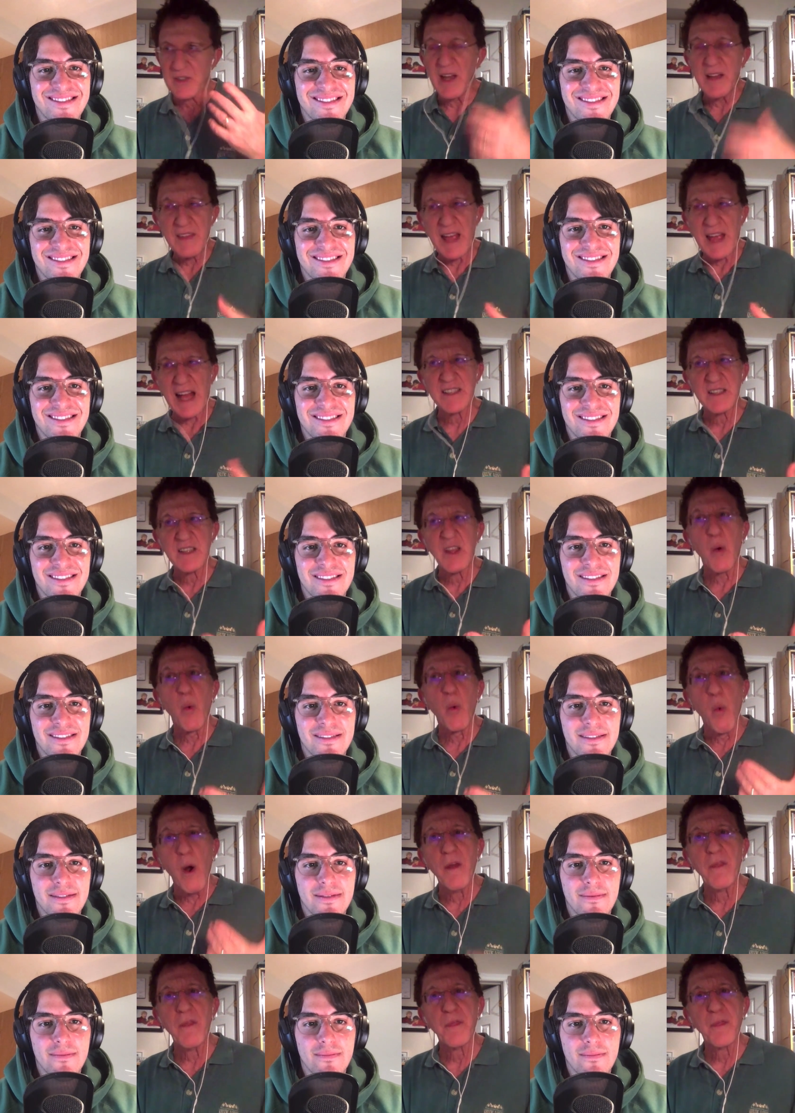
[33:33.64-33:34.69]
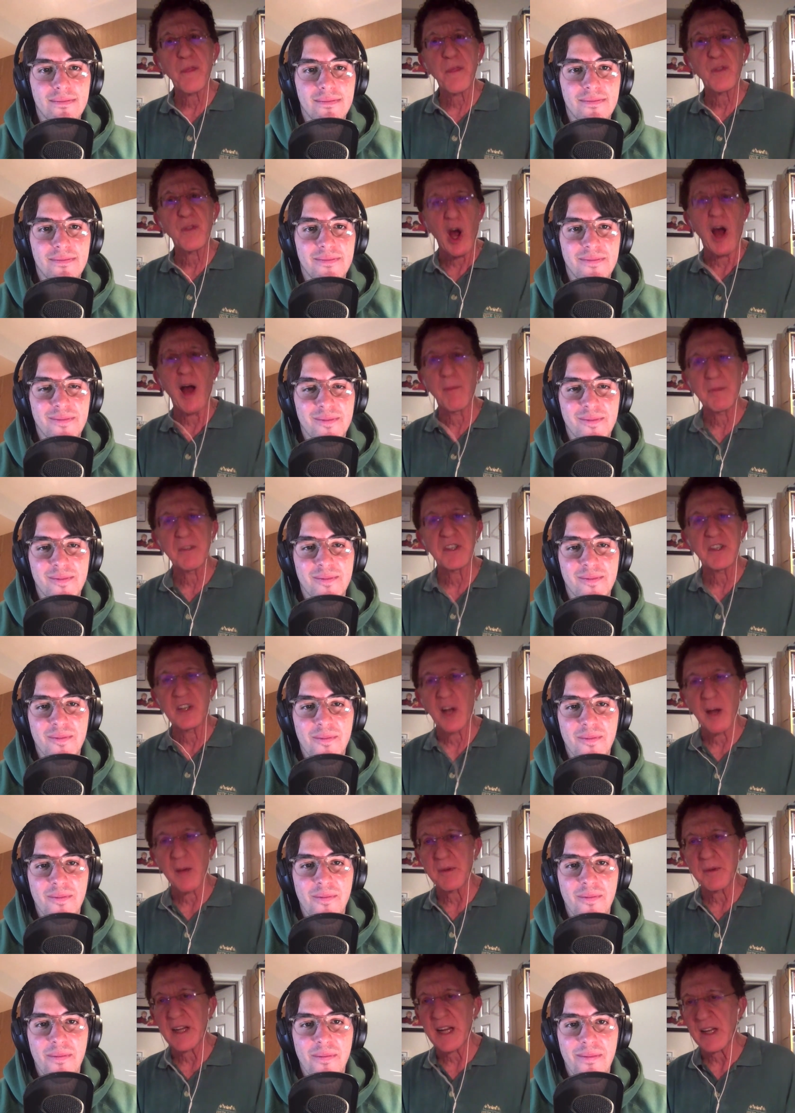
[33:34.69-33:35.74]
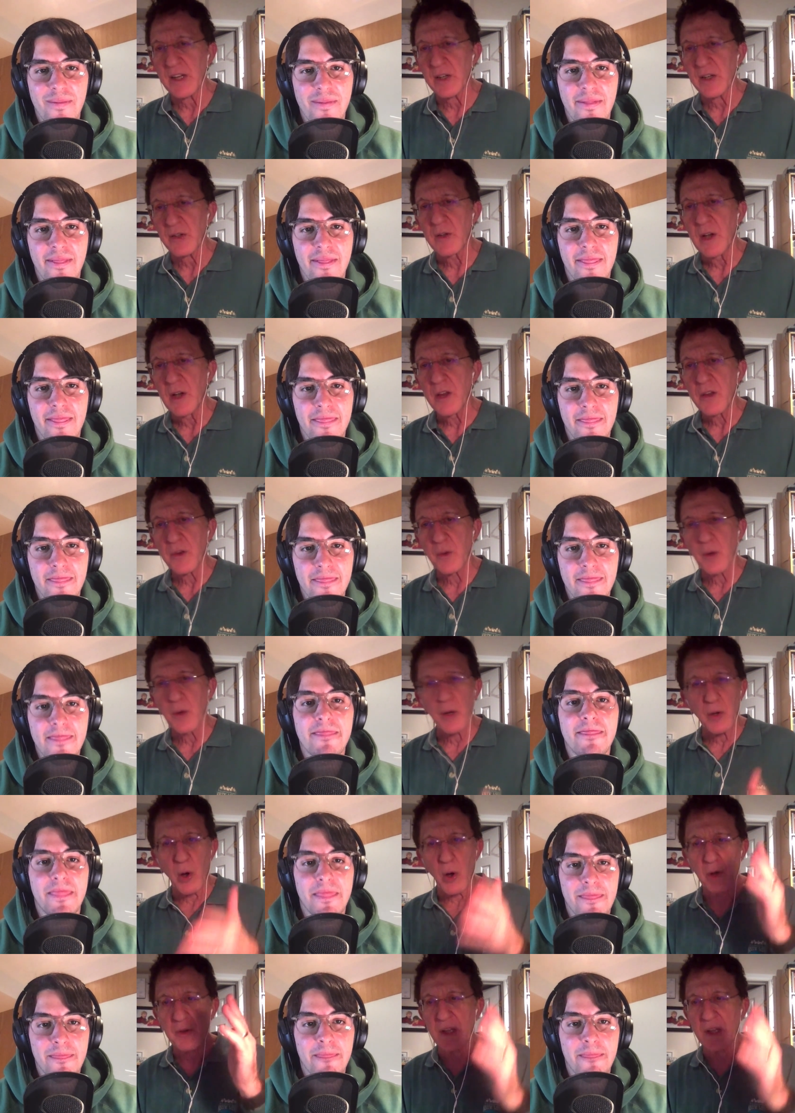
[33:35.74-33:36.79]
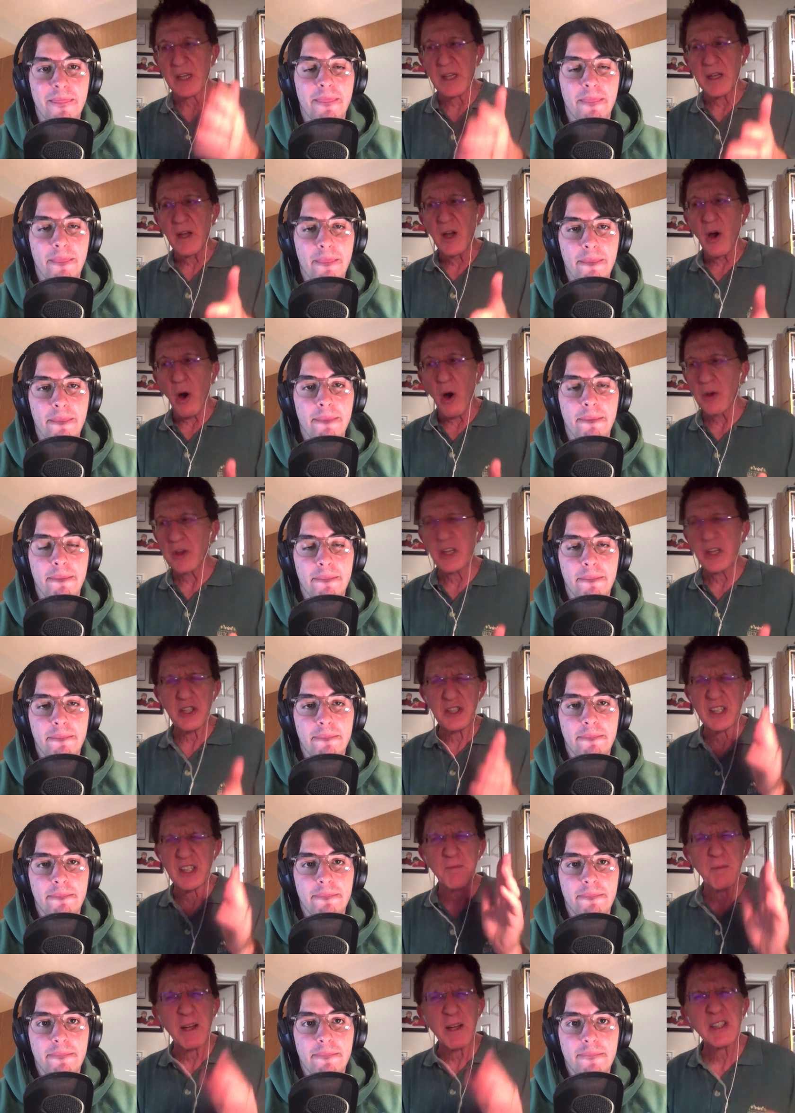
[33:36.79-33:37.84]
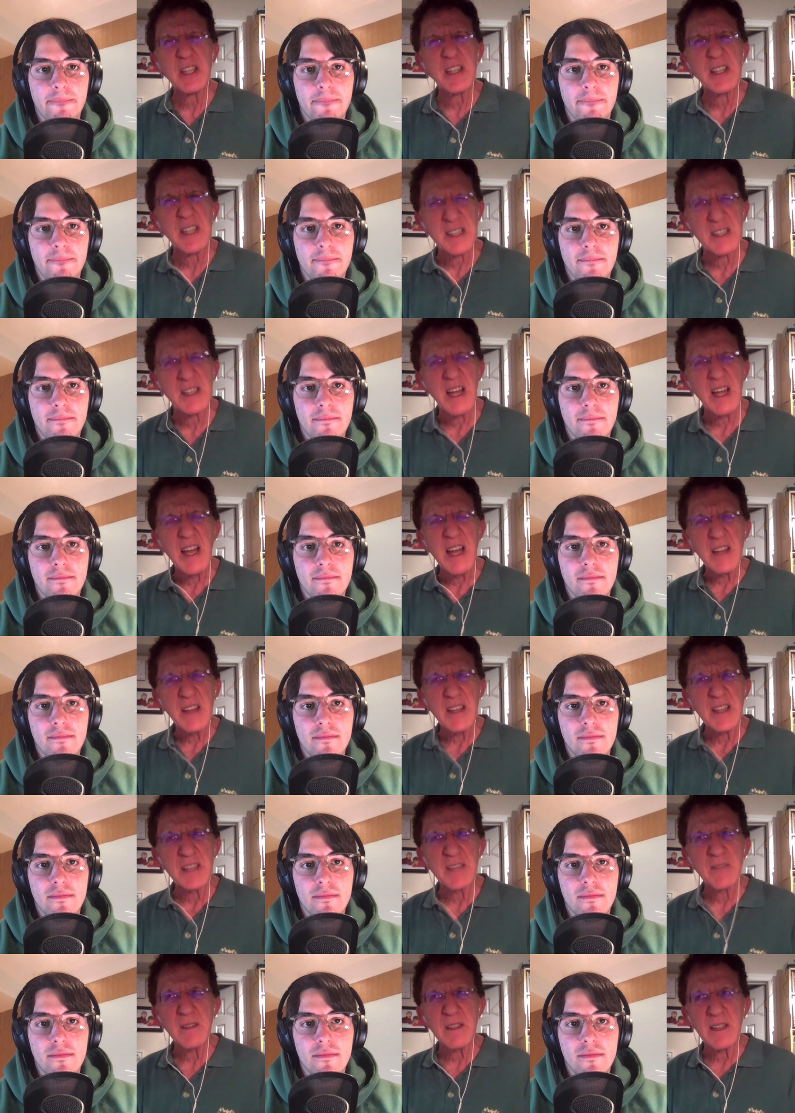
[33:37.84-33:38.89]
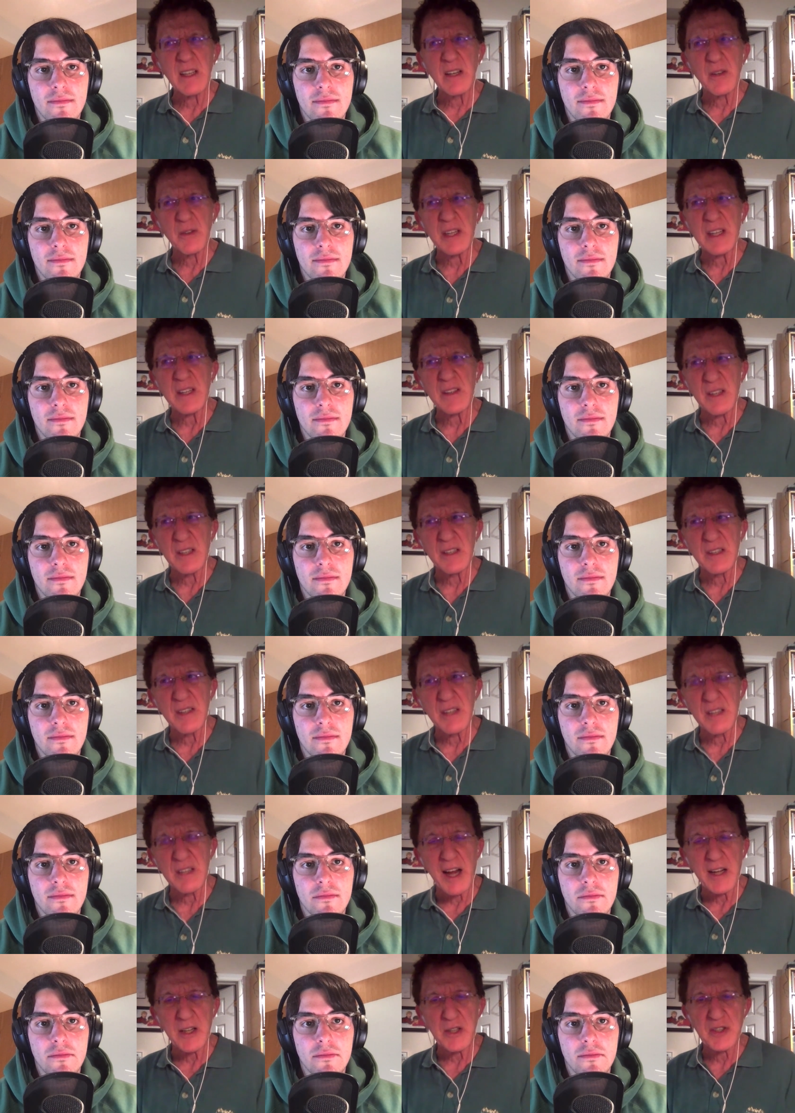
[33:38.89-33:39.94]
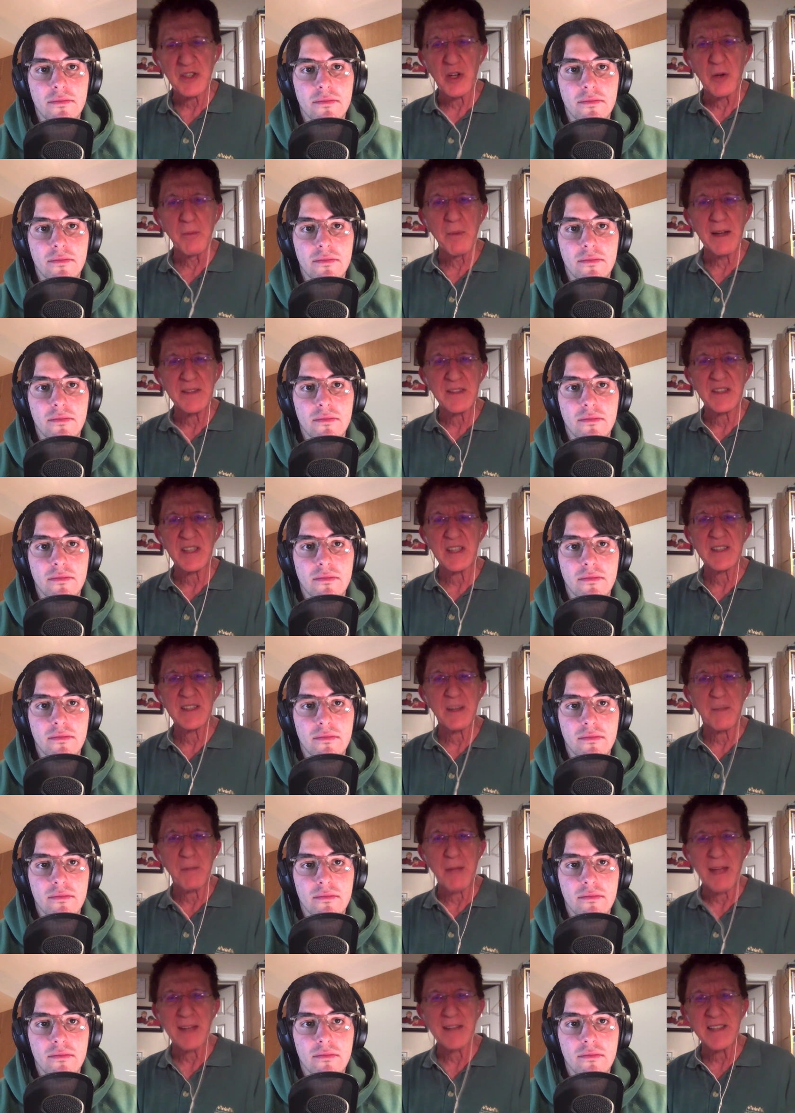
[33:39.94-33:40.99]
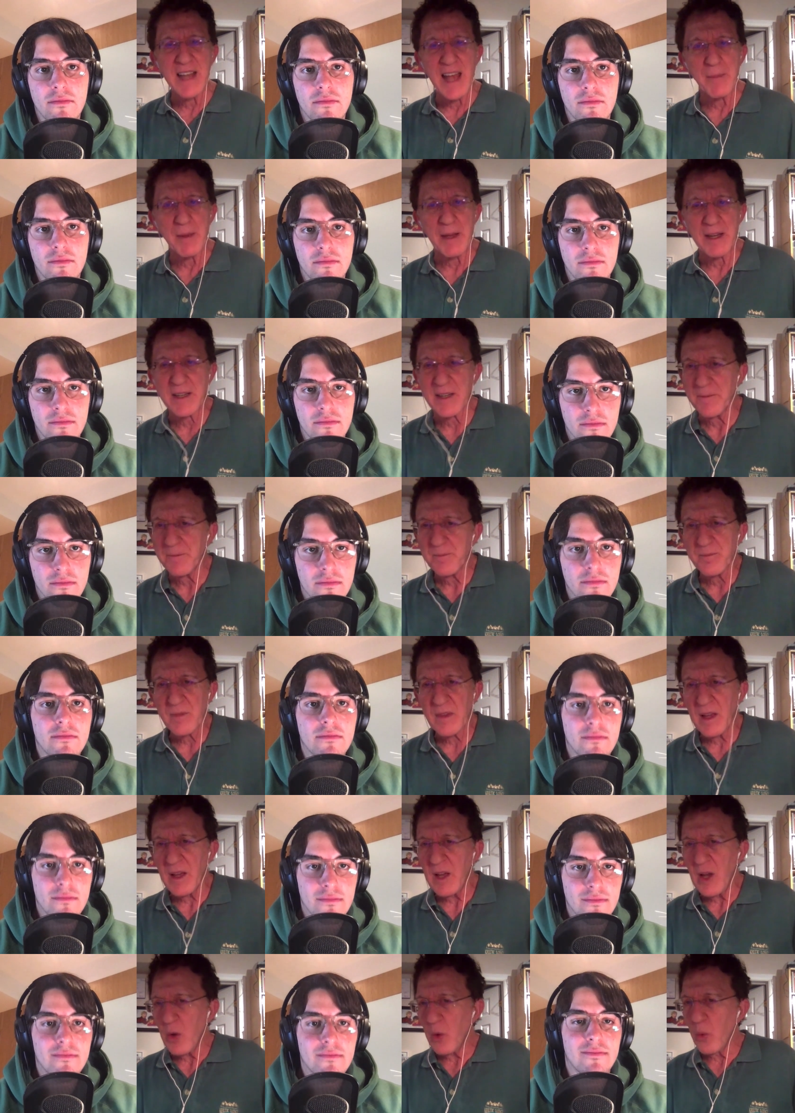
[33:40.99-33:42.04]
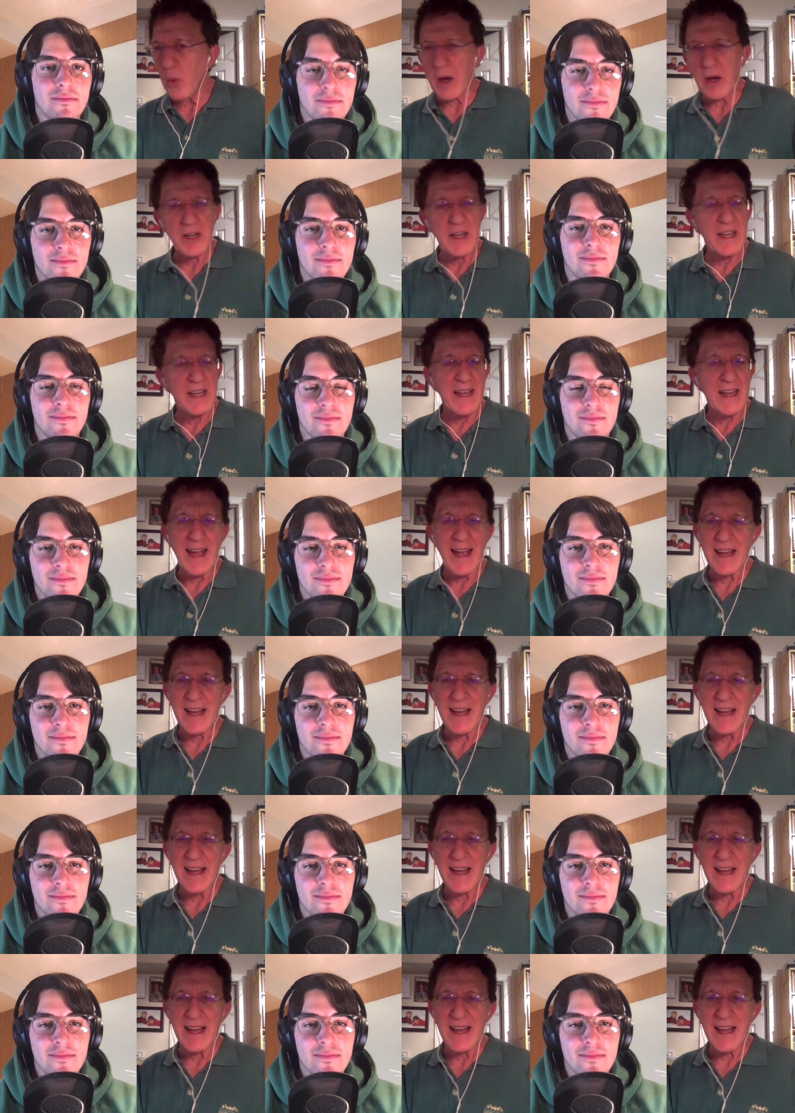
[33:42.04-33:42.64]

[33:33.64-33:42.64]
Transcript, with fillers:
Speaker 1: that's the one common denominator throughout all the years, especially this, you know, the 9 or so months since the pandemic, where he